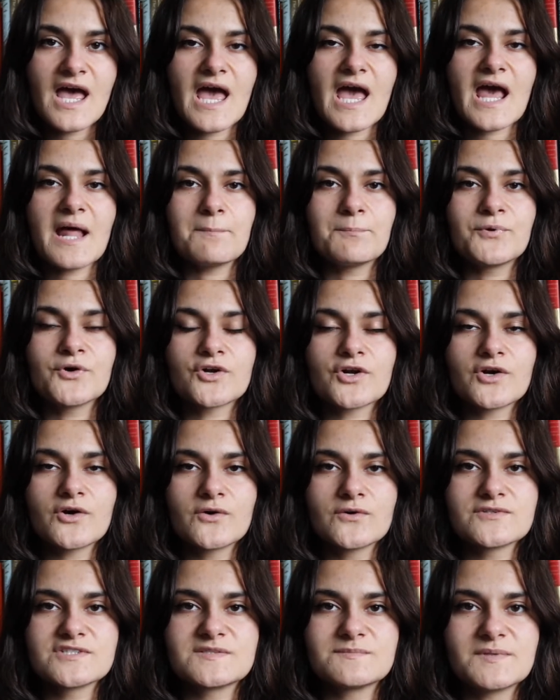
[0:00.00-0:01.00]
and put our
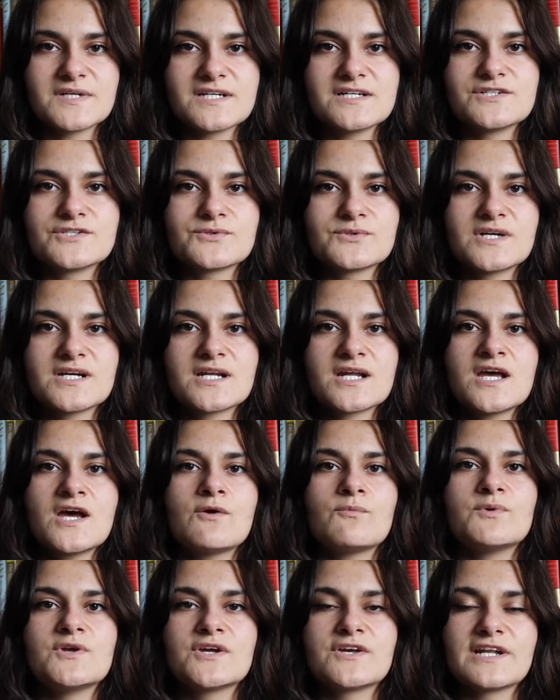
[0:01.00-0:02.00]
own spin into it.
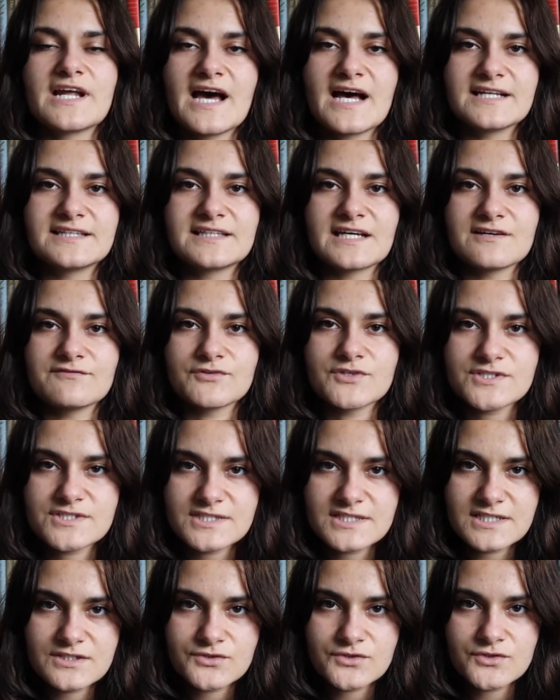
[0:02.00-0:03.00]
We can add
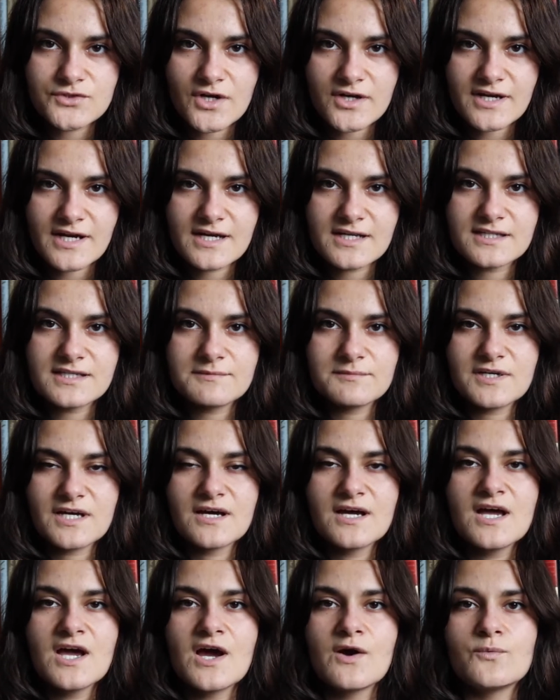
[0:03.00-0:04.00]
diversity to dark
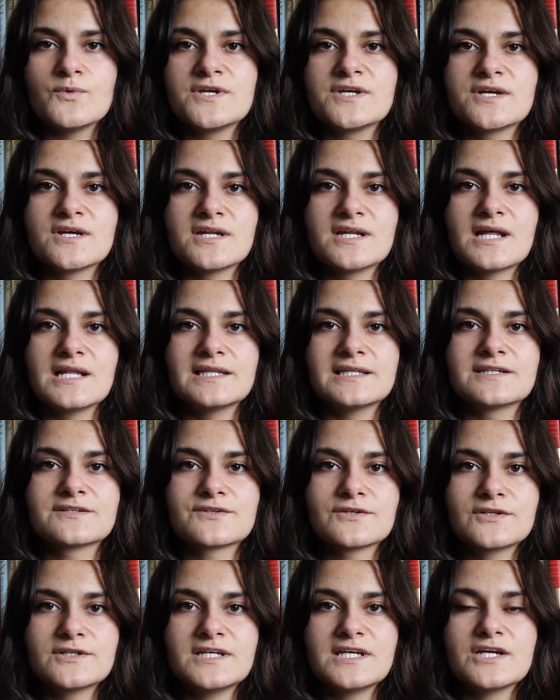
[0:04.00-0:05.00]
academia. We can
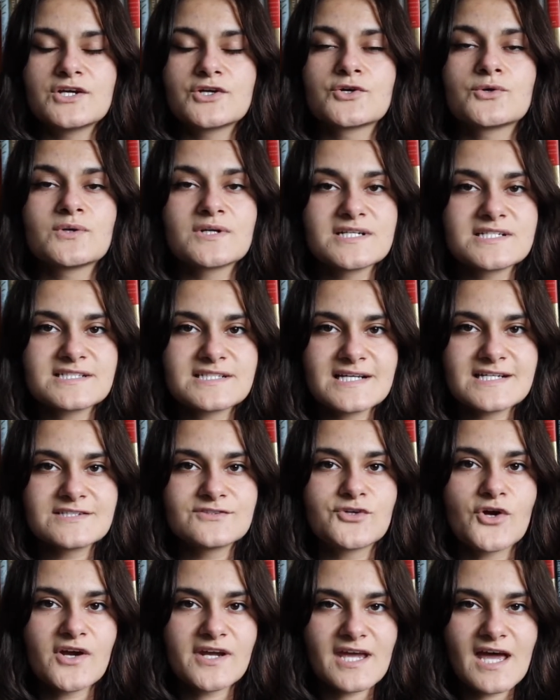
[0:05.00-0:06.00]
literally criticize
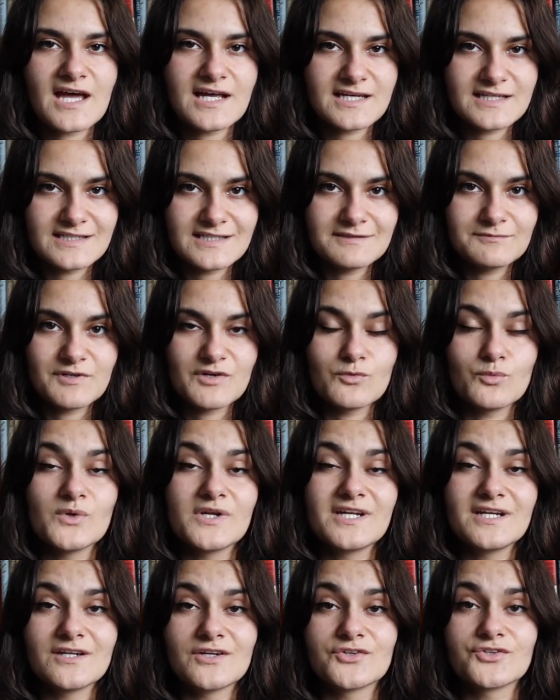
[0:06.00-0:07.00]
dark academia
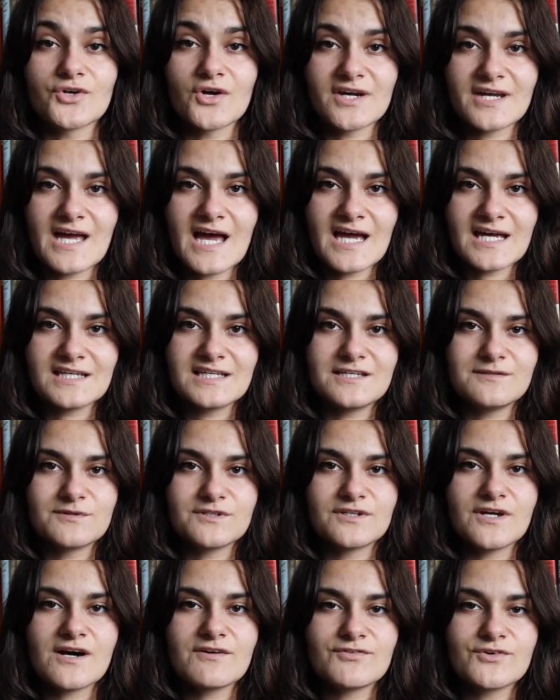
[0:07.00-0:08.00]
within a dark academia
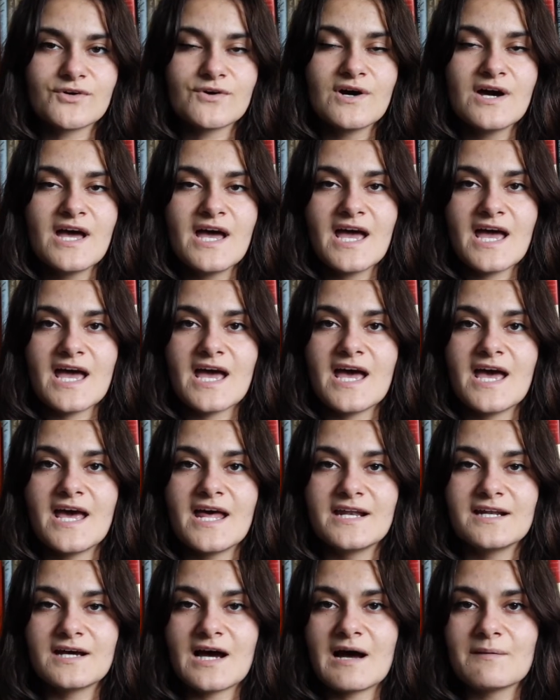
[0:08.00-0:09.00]
novel.
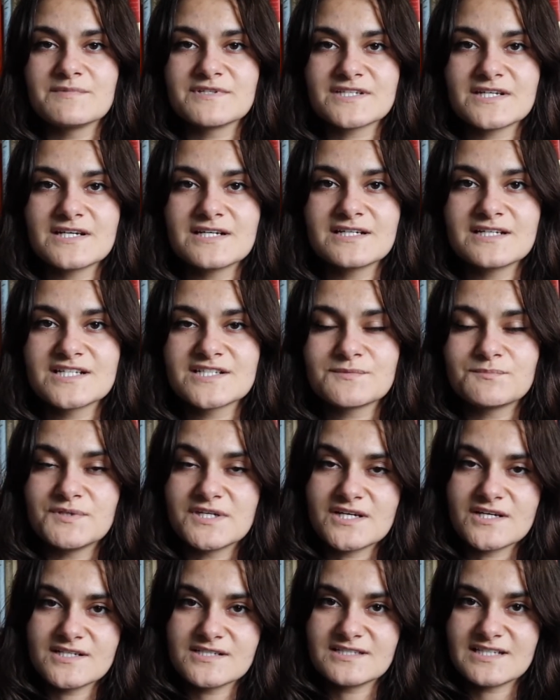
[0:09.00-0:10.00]
And I'm saying this
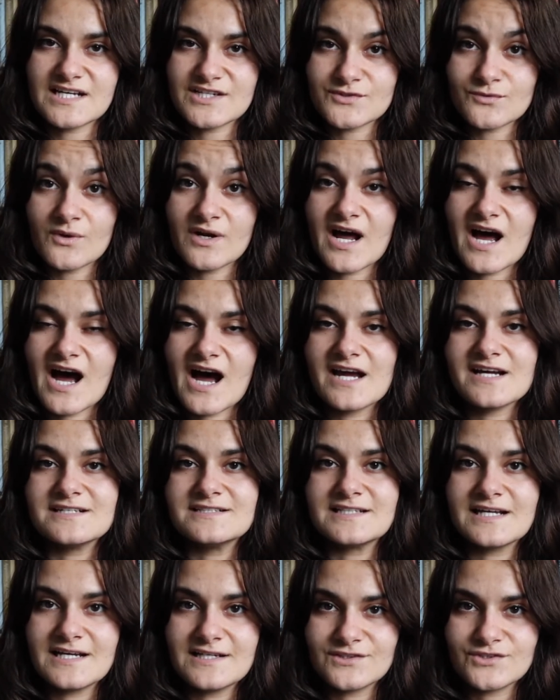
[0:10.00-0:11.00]
because that's what I
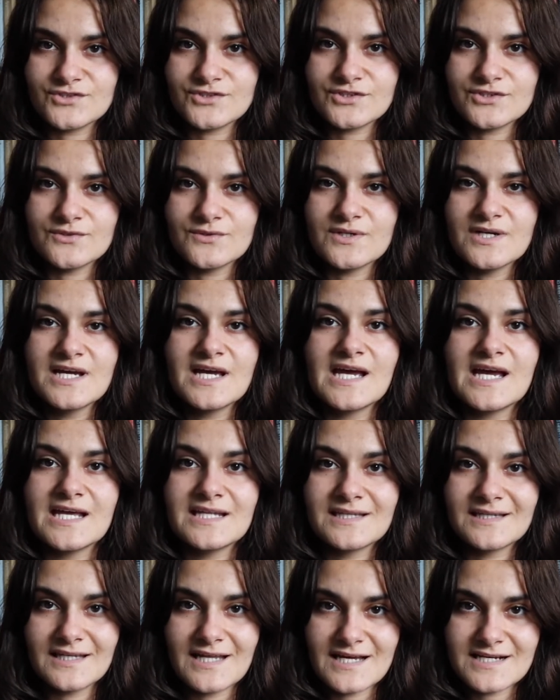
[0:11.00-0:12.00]
intend to do in
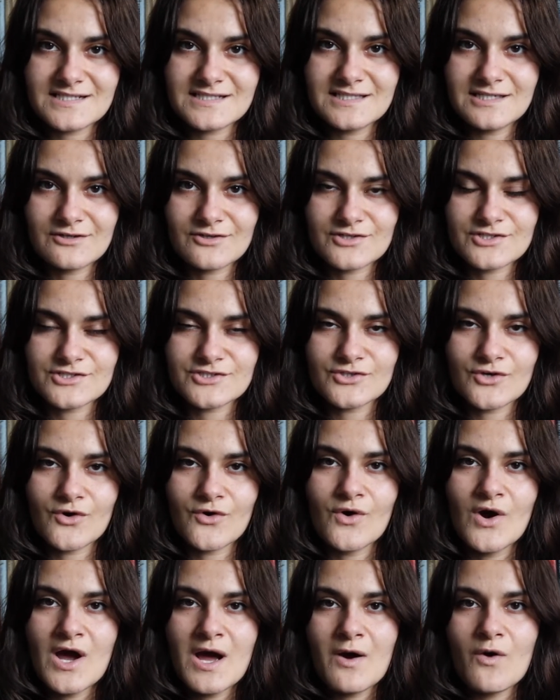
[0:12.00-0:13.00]
the next year or
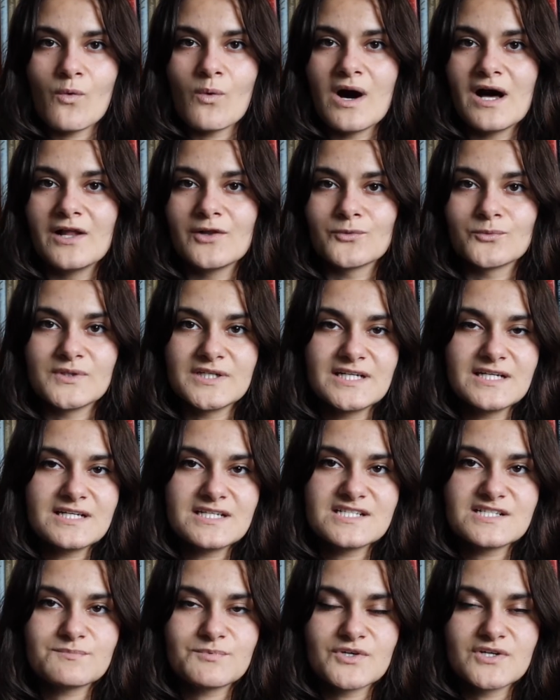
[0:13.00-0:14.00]
so while reading
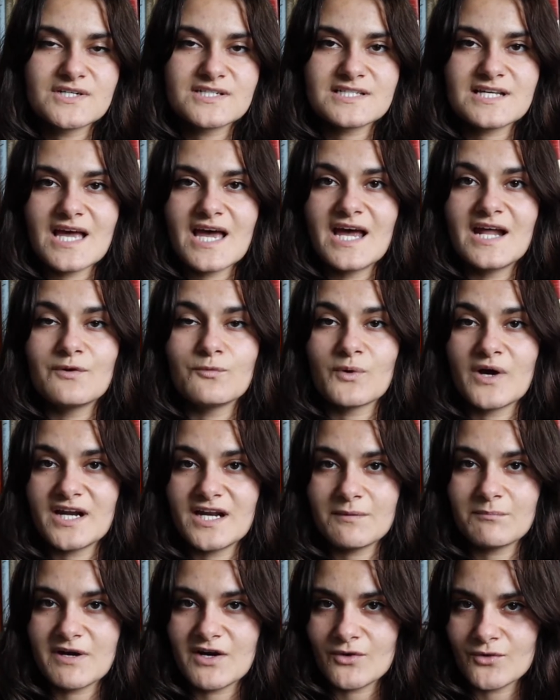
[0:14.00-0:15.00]
these books and
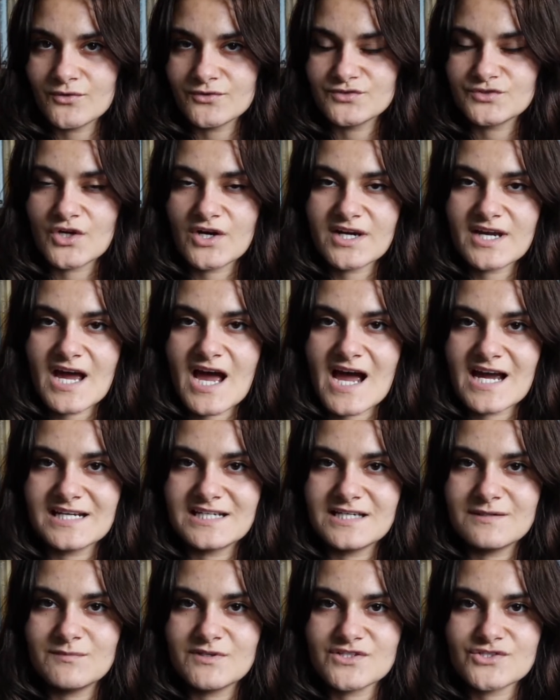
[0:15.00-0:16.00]
writing my own dark
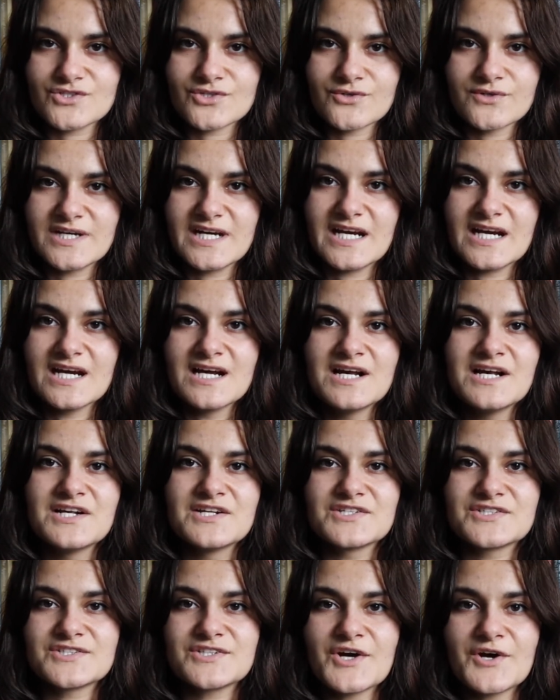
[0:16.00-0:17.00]
academia story.
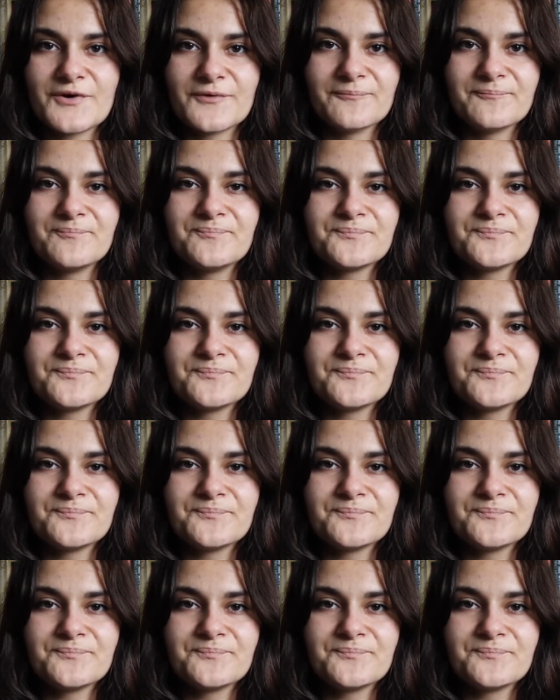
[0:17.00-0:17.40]
So